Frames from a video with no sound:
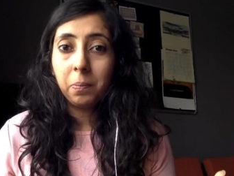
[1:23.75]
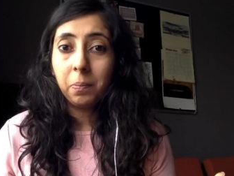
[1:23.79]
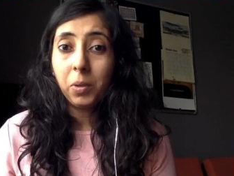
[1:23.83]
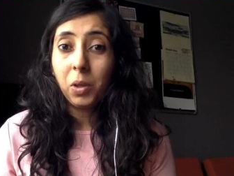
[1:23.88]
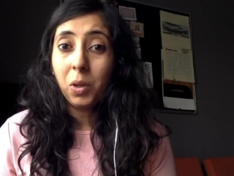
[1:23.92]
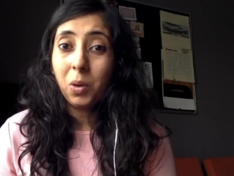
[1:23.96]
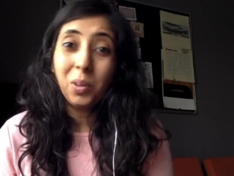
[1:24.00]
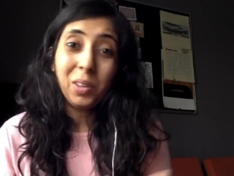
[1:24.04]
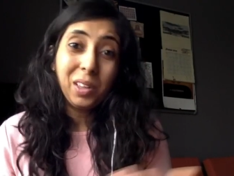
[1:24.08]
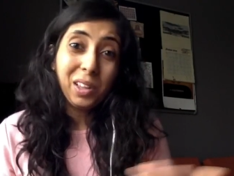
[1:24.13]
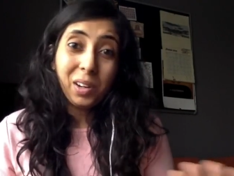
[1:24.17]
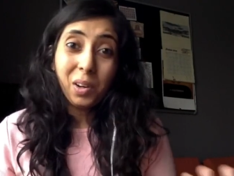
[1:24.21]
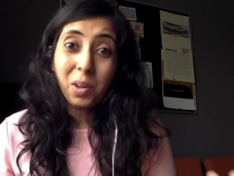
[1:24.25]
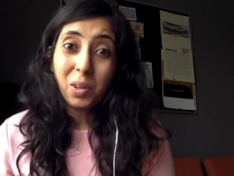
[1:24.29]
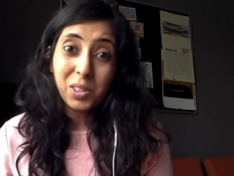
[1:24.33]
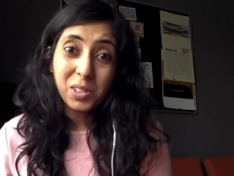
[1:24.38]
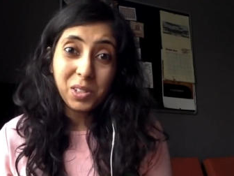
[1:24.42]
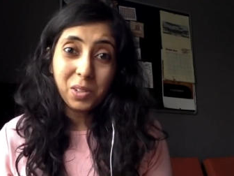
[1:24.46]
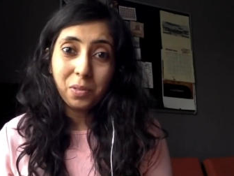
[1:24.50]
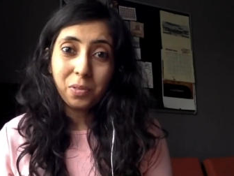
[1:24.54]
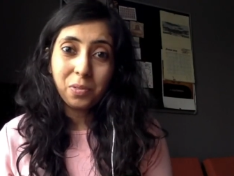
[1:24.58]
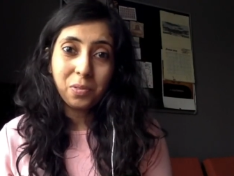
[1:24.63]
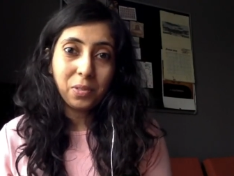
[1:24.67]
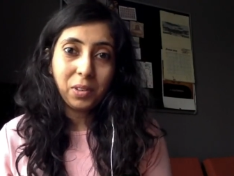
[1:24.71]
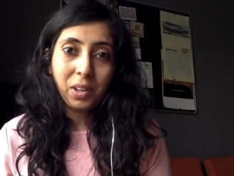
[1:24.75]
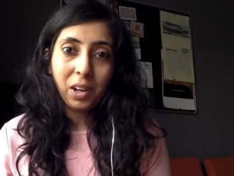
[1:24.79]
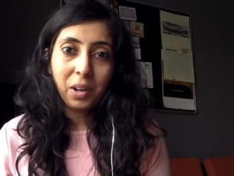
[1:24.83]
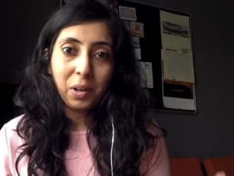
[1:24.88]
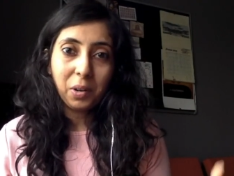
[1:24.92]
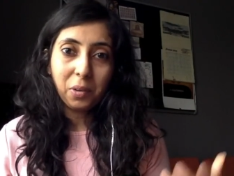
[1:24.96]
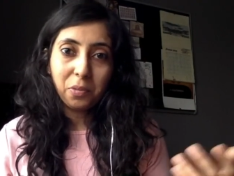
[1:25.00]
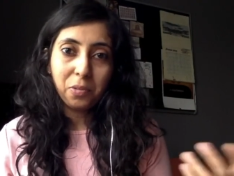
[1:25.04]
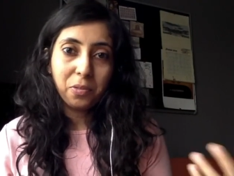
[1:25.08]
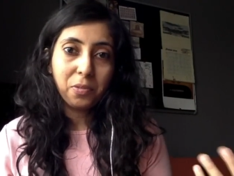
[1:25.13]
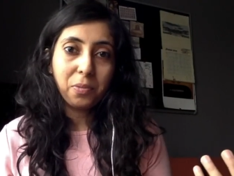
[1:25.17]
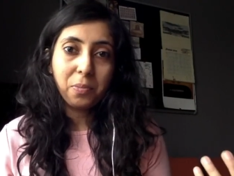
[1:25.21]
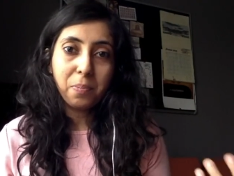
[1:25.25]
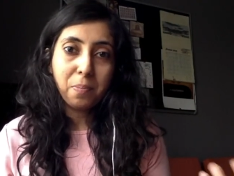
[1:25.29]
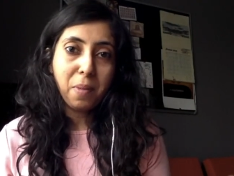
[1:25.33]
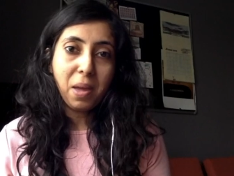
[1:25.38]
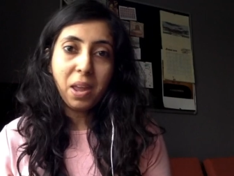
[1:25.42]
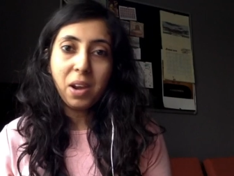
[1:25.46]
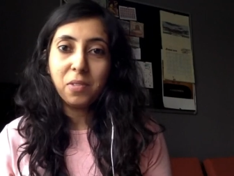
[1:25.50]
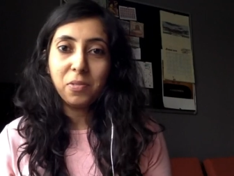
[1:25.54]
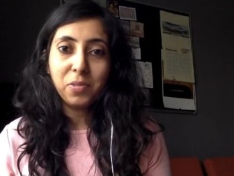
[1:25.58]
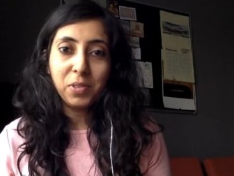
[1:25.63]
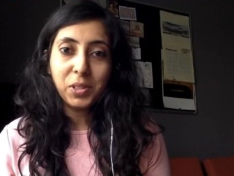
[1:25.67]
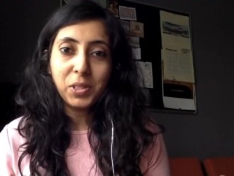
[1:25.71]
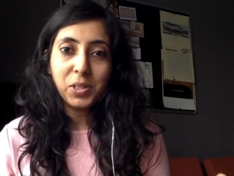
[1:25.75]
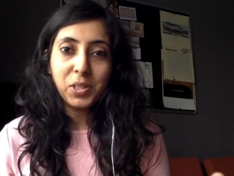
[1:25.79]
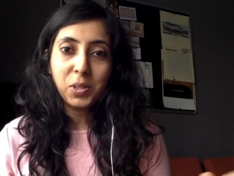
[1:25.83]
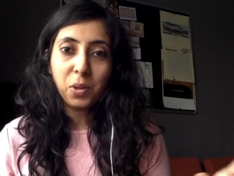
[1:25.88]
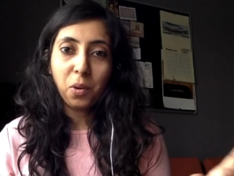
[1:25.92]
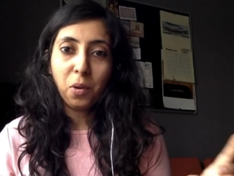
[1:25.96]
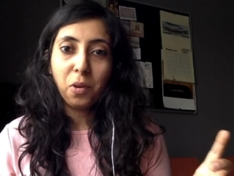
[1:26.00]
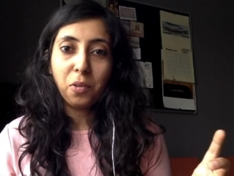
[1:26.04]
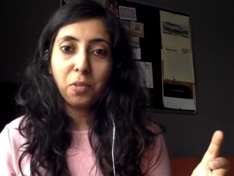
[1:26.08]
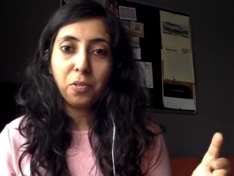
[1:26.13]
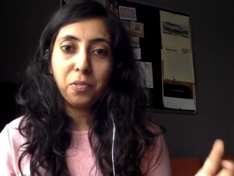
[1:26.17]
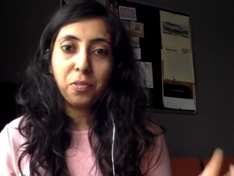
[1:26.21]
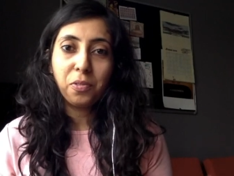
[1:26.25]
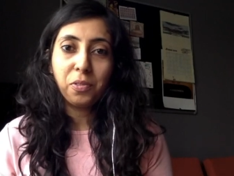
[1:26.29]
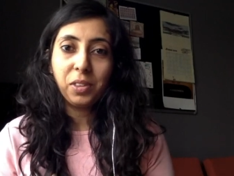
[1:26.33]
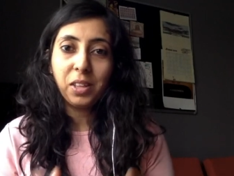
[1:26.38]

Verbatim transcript: you know, there are lots of kind of benefits of